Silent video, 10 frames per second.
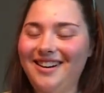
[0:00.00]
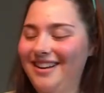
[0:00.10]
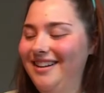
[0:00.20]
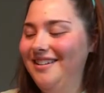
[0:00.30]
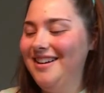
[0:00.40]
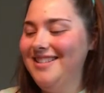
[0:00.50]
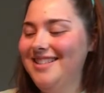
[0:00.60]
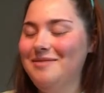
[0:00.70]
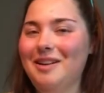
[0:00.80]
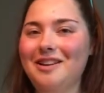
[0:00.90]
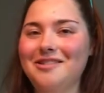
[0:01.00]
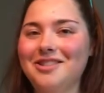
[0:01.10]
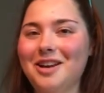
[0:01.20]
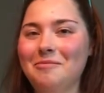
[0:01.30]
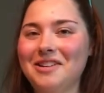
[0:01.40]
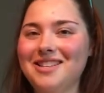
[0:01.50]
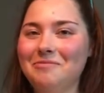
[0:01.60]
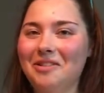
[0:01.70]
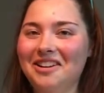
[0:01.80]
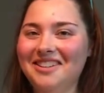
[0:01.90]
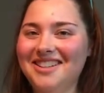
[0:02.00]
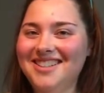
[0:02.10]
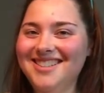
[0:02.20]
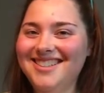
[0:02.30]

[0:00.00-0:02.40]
You know, because it's mango gem and it's polished.